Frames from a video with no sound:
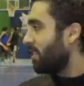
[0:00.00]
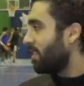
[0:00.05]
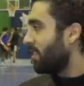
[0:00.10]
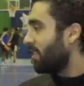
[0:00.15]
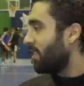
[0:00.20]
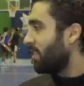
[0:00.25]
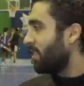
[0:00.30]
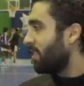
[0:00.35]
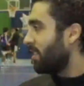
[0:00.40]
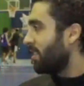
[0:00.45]

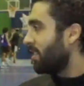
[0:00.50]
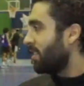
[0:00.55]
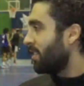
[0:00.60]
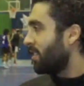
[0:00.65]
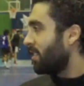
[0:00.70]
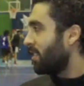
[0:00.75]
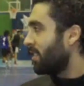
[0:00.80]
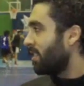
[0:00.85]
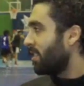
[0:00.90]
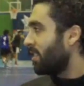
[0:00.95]

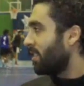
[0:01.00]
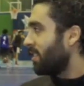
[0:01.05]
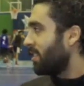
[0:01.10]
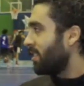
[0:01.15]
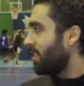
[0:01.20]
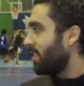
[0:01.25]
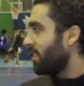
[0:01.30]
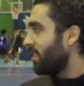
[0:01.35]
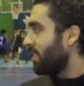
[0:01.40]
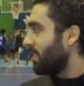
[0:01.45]

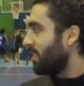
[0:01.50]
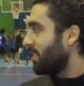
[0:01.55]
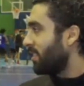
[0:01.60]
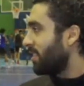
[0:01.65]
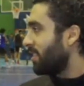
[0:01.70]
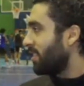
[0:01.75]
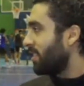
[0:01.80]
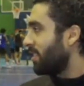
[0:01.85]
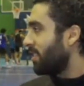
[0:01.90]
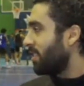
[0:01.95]

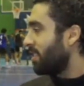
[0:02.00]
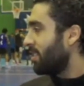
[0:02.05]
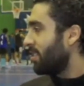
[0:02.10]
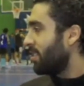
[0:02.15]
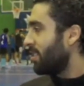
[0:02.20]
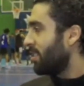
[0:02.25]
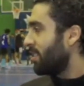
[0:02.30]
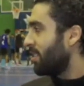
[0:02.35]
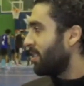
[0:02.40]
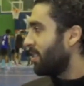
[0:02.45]

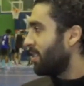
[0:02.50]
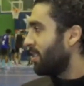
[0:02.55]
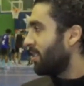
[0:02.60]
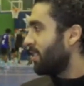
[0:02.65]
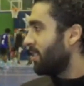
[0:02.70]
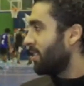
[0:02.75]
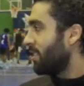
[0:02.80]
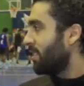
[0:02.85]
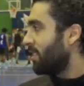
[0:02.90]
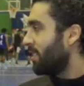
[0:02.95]

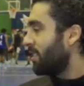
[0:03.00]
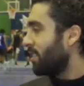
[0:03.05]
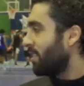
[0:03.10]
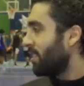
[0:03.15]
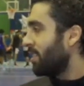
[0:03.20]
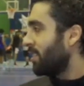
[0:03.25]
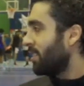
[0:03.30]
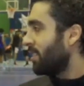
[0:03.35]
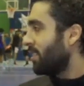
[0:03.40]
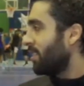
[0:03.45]

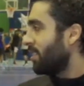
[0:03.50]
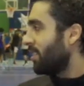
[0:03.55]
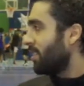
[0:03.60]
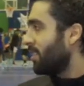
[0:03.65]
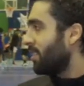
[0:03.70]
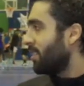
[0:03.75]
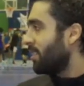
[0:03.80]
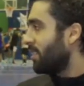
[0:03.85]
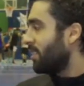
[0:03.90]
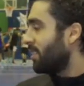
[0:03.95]

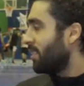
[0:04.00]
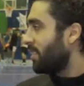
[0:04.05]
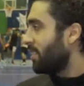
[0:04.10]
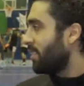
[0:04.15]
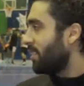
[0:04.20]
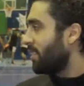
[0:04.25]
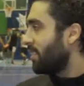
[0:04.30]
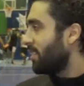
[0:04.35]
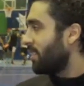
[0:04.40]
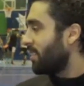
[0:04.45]

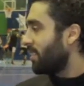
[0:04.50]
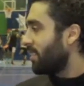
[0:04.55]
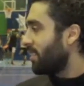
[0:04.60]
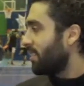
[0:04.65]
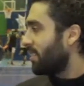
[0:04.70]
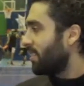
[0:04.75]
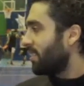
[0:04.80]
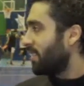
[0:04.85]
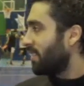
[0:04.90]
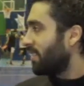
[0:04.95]

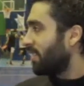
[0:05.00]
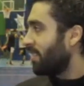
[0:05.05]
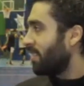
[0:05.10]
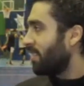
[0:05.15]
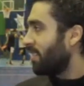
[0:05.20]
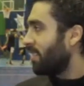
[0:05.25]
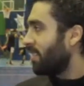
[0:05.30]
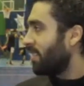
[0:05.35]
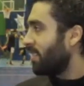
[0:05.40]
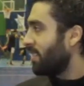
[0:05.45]

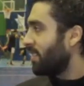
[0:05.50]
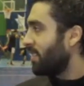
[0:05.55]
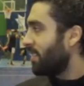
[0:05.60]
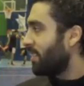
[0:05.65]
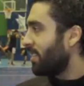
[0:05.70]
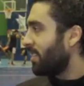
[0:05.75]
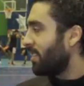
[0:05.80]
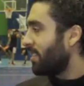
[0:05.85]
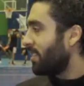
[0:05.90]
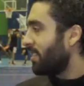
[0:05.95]

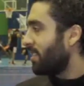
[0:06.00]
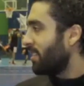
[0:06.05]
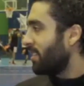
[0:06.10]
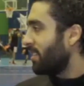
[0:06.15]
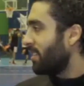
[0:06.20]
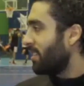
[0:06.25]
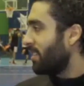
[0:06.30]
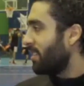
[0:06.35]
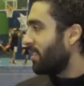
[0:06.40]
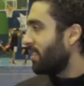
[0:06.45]

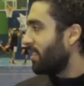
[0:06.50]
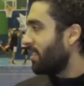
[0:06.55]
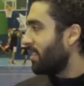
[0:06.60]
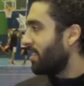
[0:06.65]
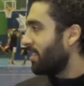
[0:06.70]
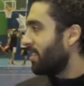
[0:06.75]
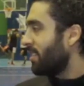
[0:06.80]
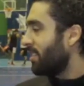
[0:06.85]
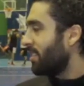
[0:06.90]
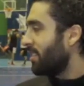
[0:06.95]

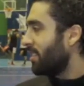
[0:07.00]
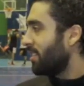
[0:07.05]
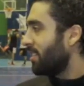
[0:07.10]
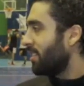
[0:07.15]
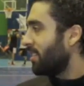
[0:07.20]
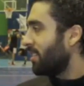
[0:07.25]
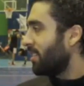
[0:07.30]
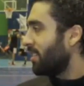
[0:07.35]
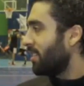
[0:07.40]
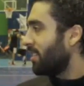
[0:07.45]

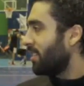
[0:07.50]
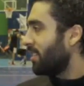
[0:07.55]
(silent)